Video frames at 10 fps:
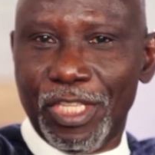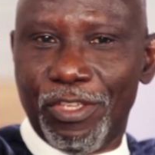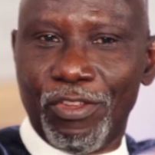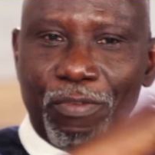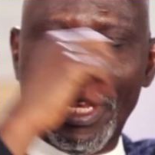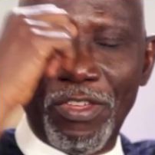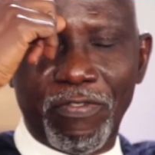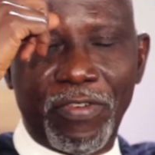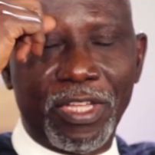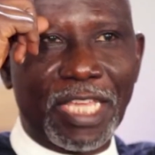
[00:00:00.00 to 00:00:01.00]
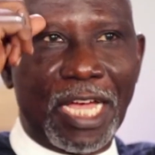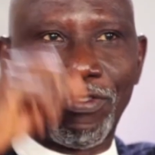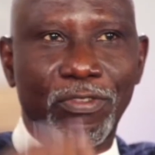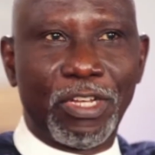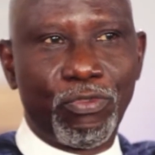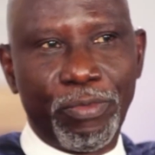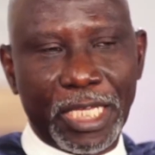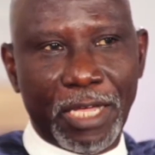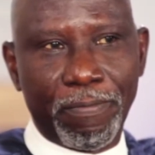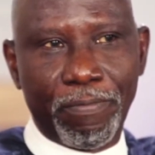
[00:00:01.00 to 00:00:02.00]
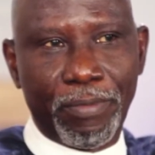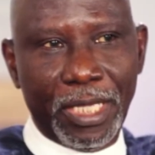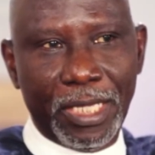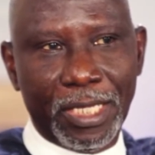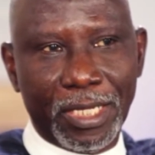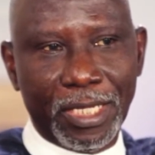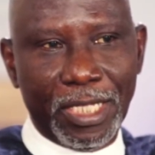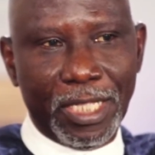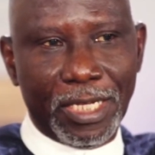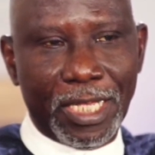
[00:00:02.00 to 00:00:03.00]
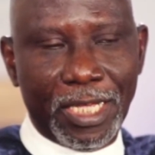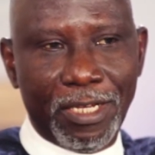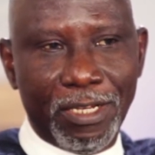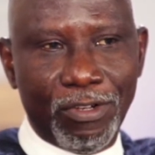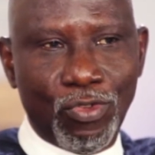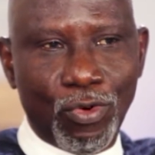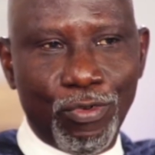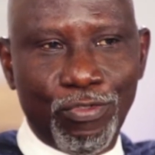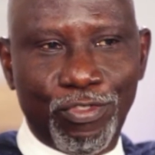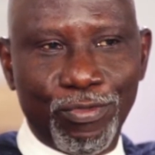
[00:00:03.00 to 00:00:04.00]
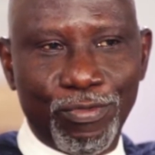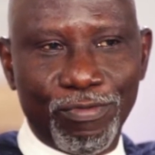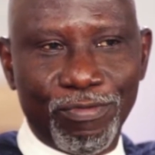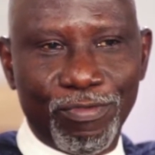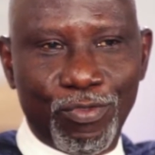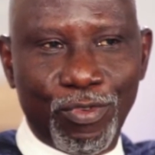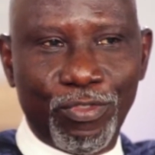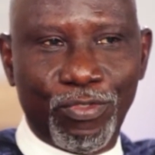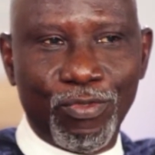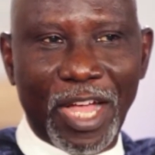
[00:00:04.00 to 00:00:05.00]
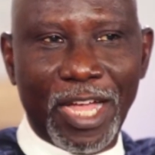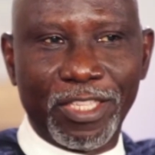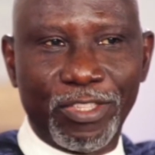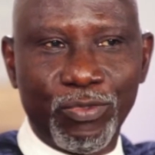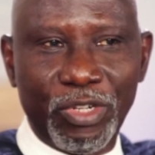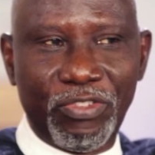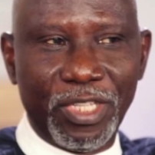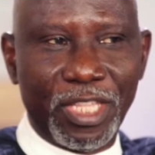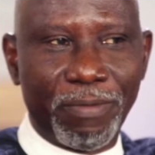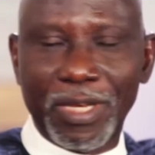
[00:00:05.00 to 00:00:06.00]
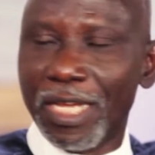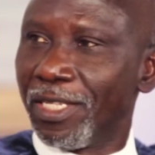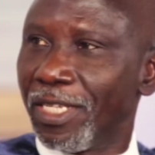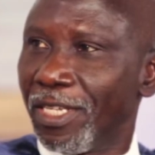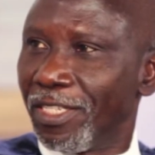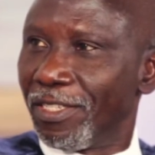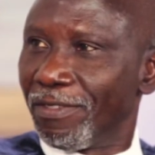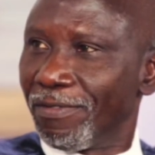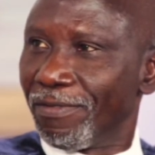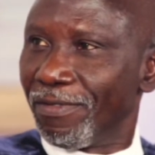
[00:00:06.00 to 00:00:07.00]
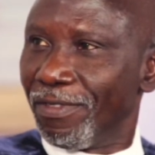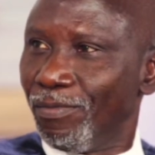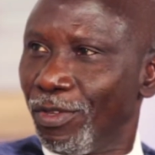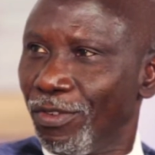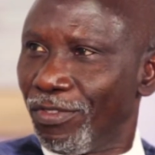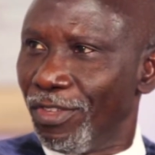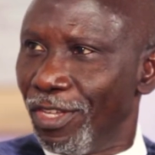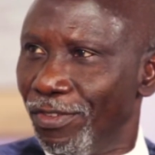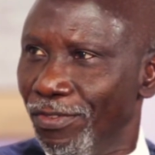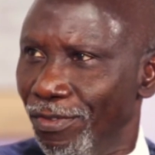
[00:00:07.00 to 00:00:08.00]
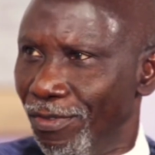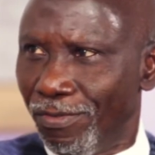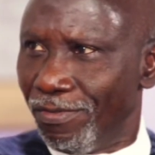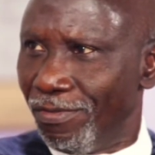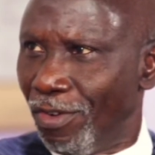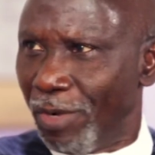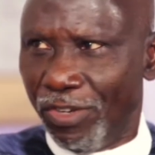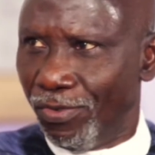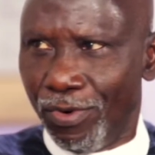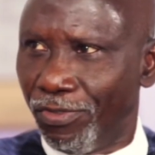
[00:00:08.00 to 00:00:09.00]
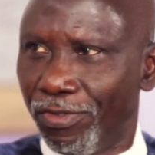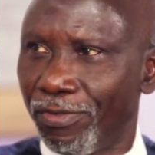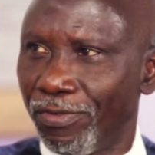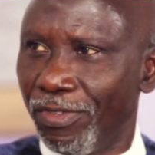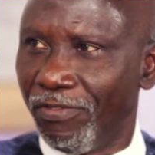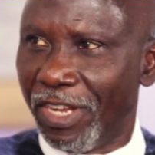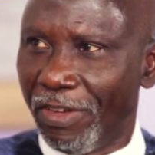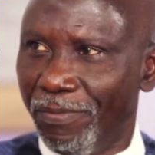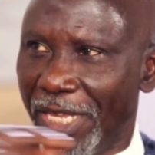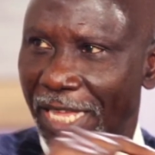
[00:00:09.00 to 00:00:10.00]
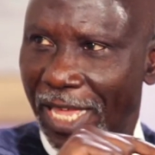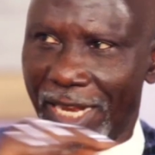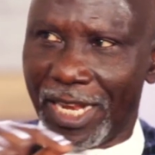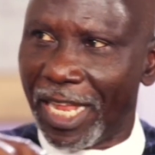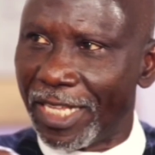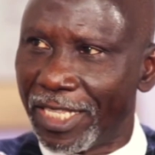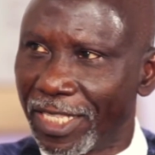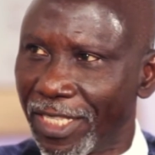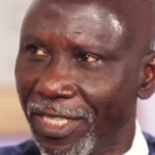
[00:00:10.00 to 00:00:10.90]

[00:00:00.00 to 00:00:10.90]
You know, many of us, as soon as we become big, then those close to us, we treat them like that. Because nobody knows you. You've never made the headlines.